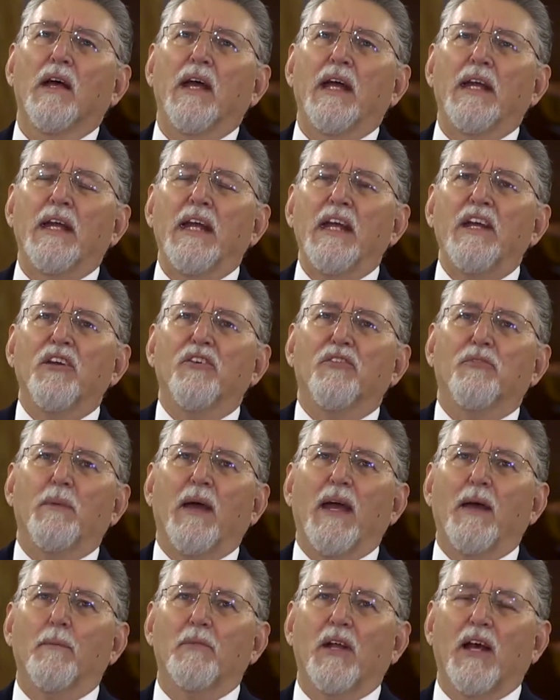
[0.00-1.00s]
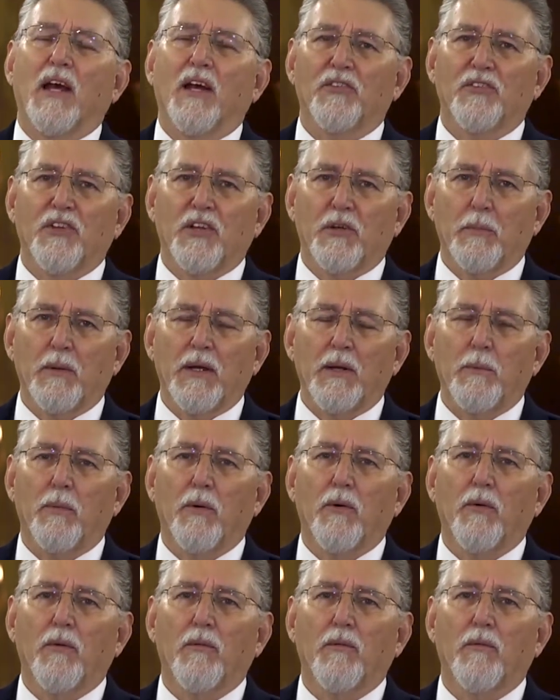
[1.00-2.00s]
and he is baptizing
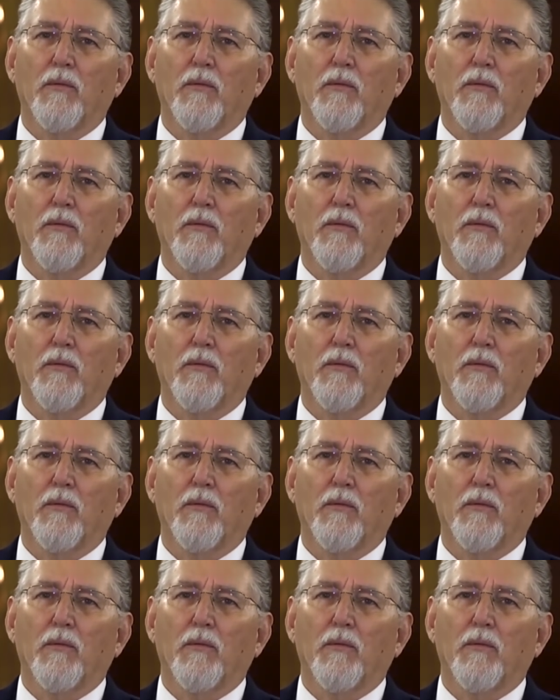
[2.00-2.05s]
people.